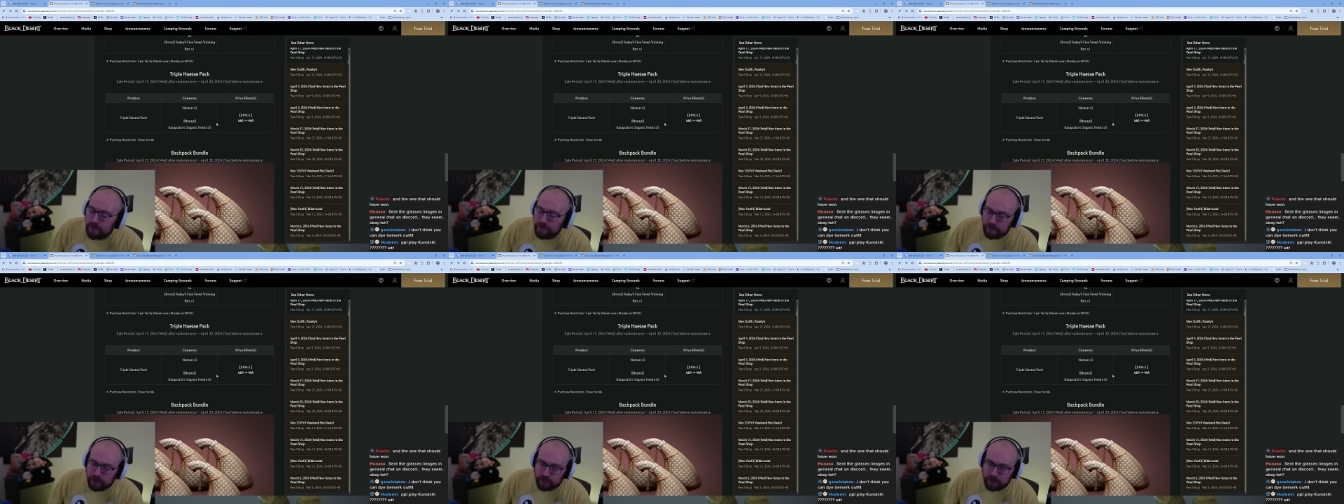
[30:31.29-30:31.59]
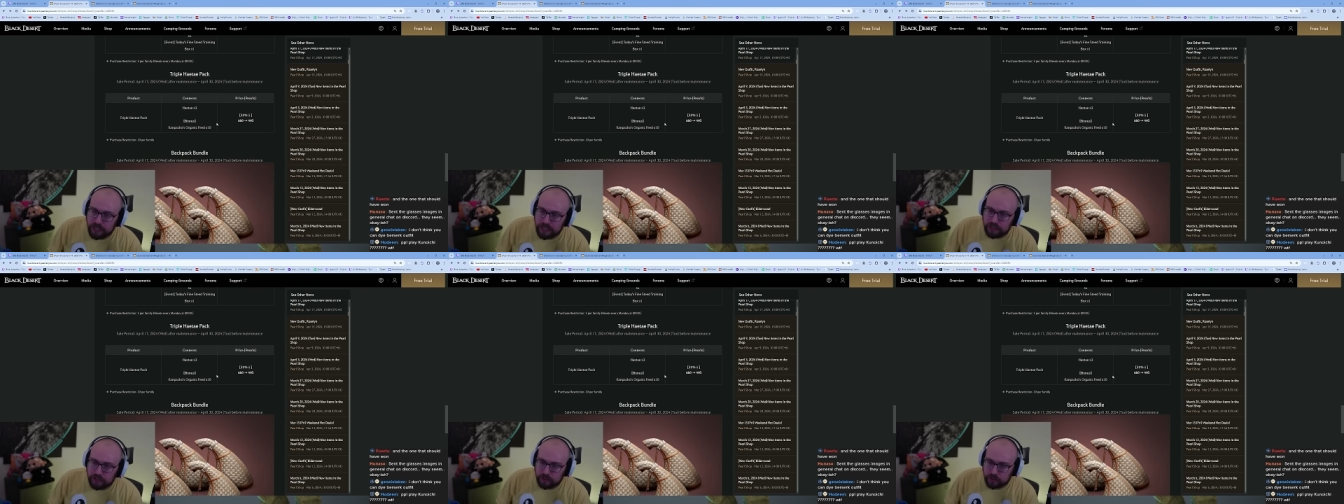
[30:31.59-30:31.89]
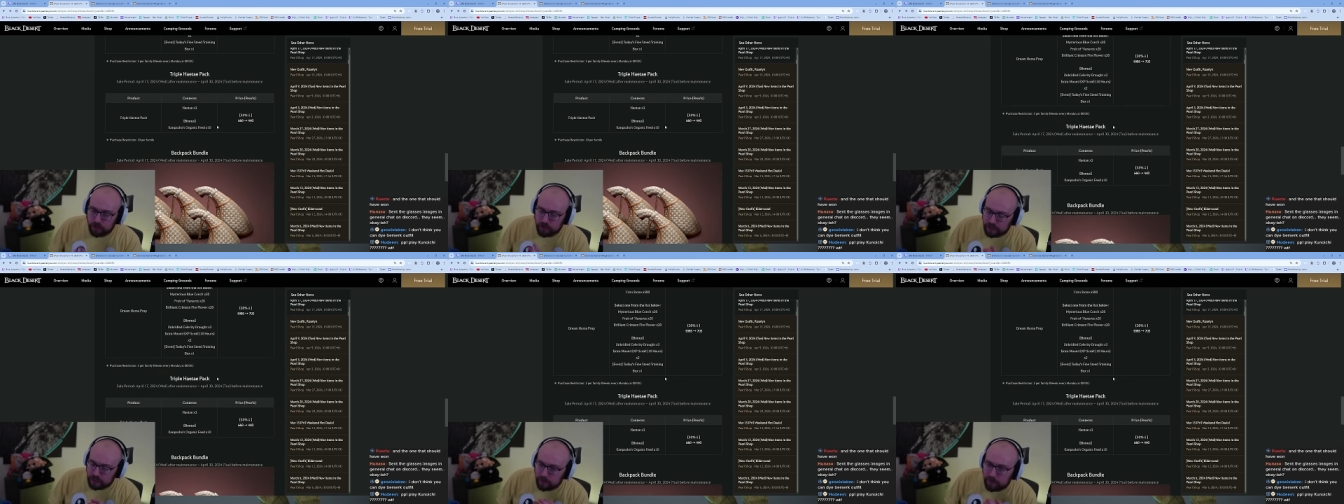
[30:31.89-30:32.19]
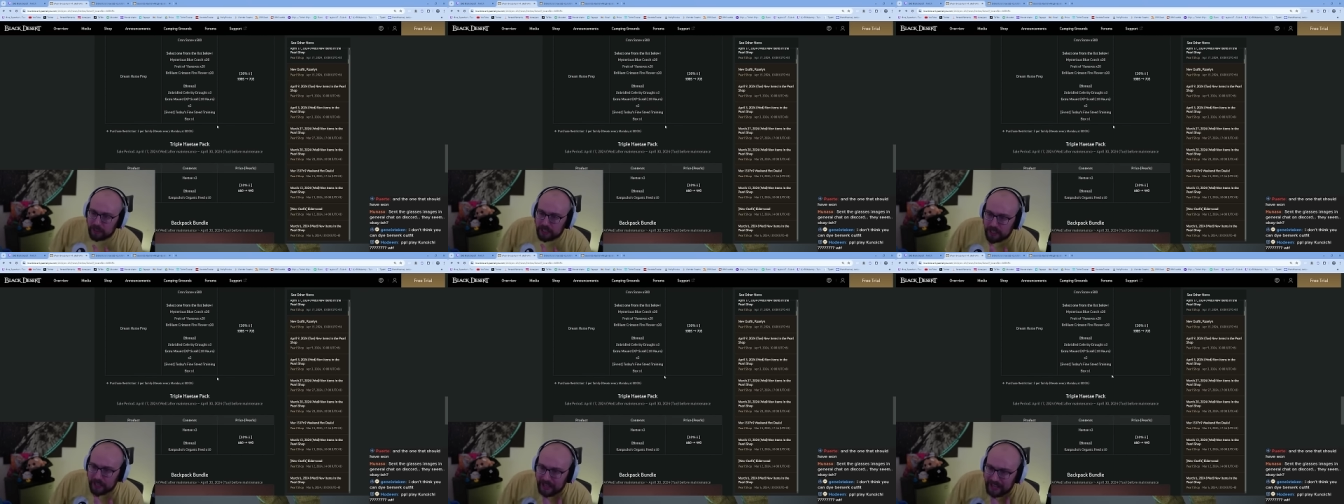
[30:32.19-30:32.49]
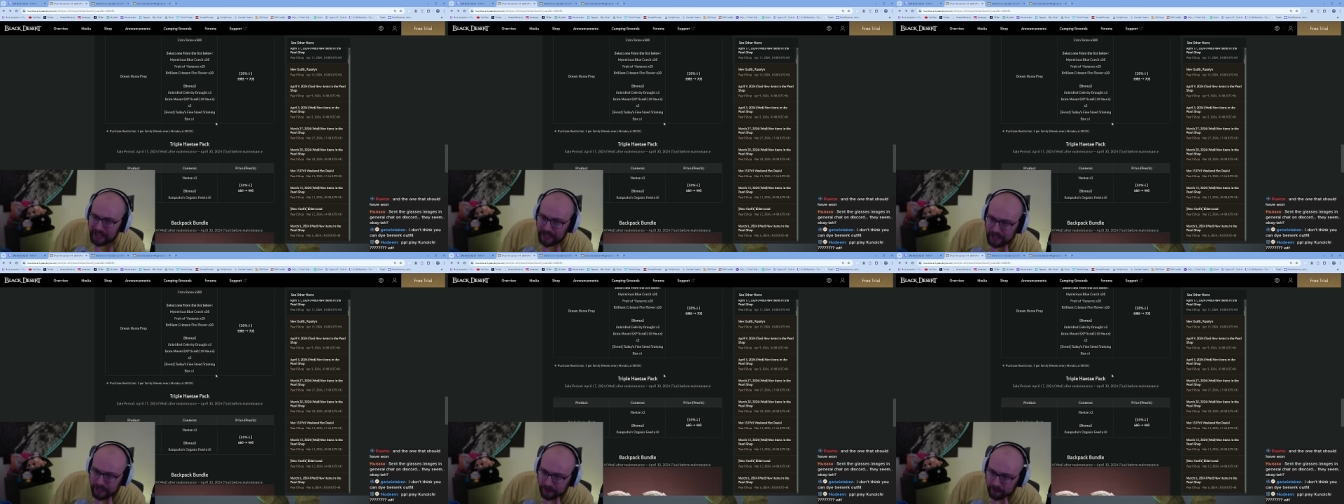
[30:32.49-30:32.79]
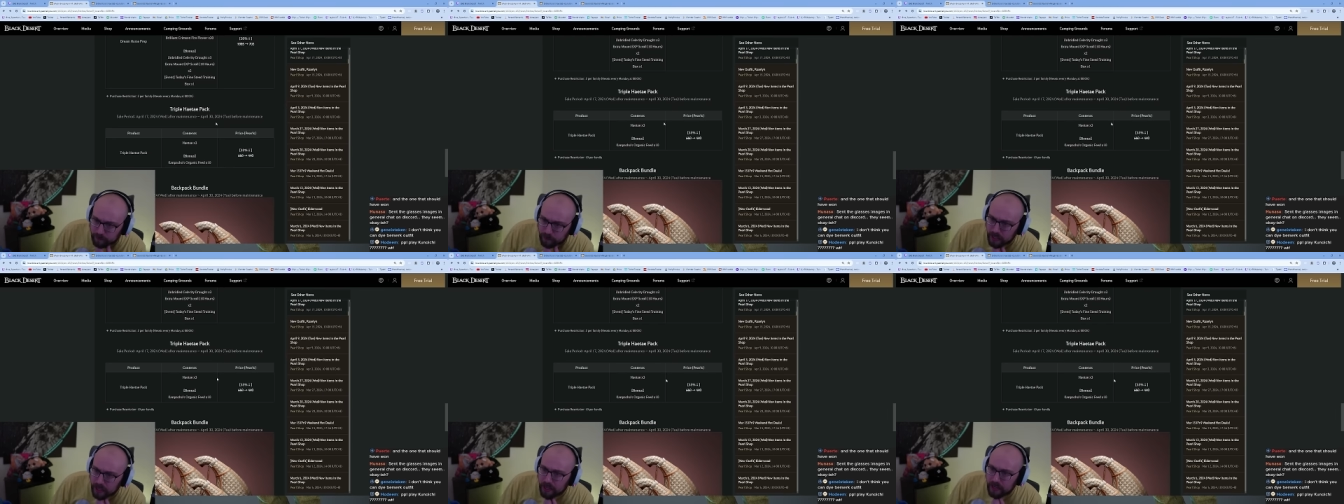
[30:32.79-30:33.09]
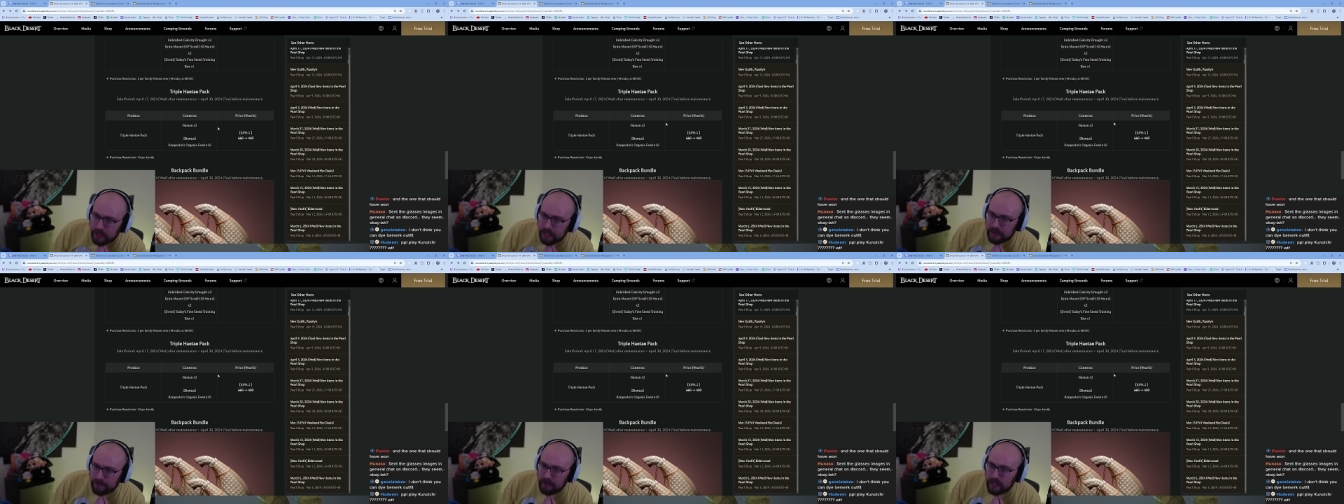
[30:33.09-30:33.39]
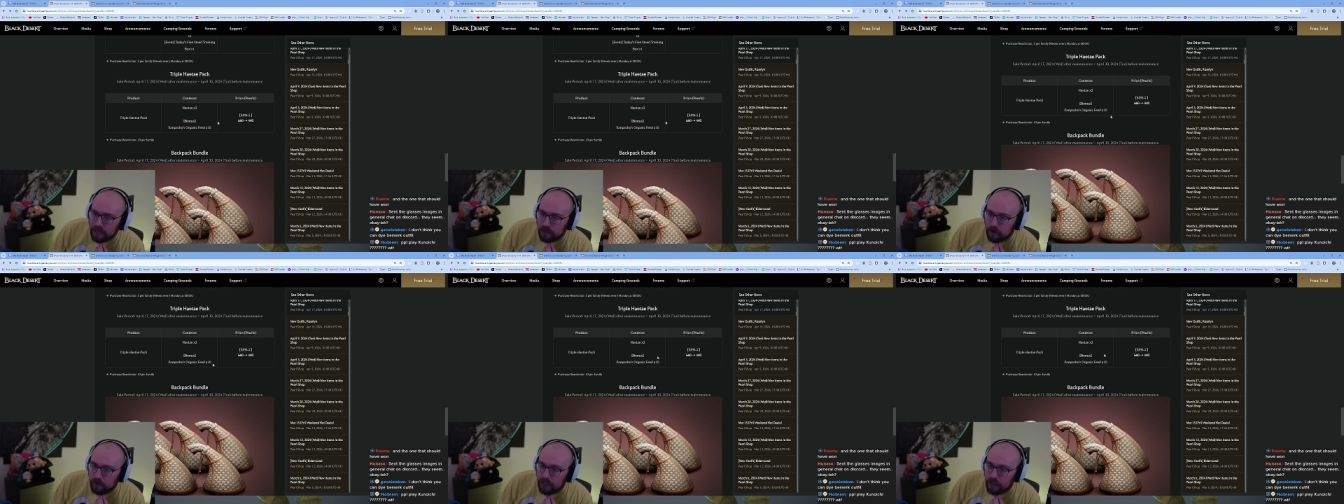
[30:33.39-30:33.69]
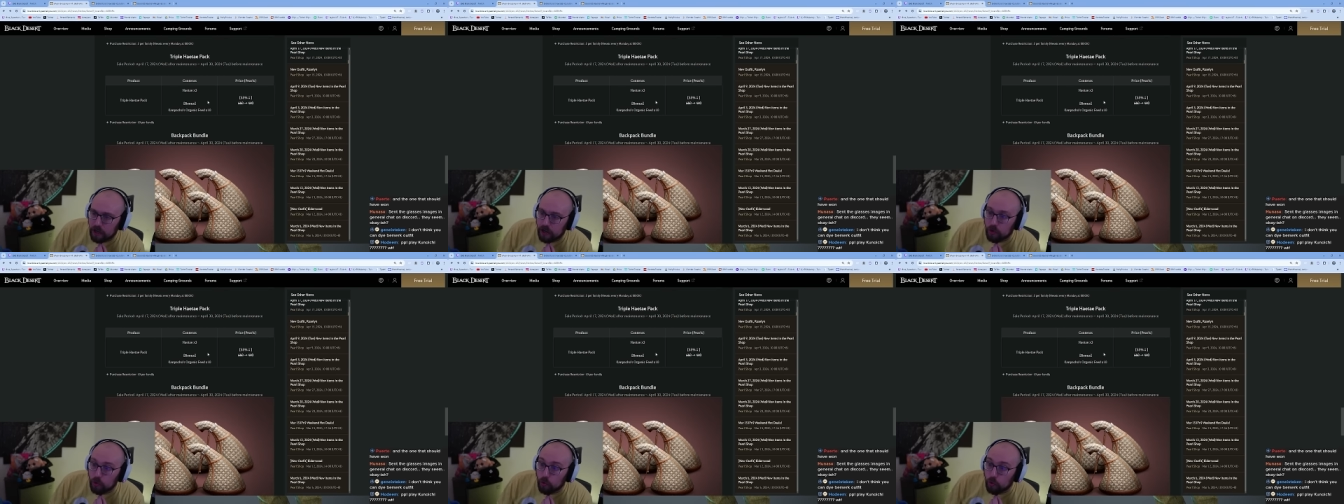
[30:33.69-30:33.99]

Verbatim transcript: There is going to be a an event going on.